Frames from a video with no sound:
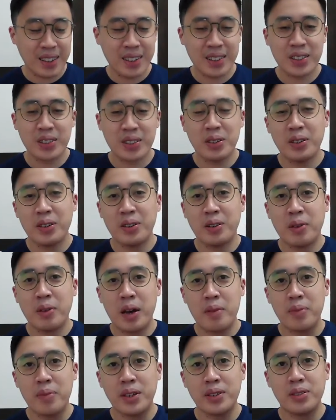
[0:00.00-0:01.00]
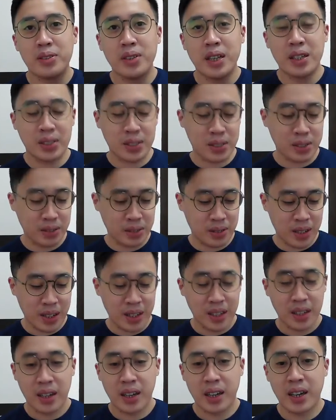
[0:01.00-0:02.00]
So I might do that soon.
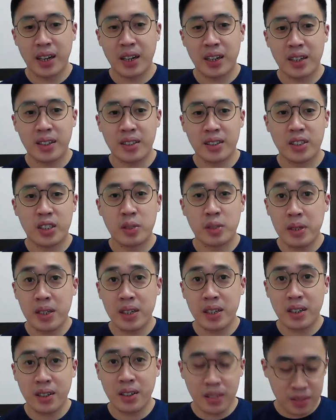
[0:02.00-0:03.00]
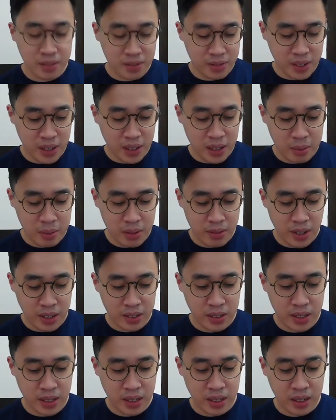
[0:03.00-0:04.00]
And speaking of
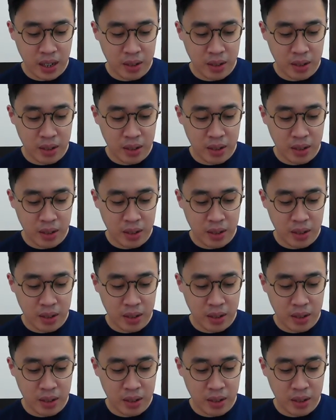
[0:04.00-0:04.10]
investing,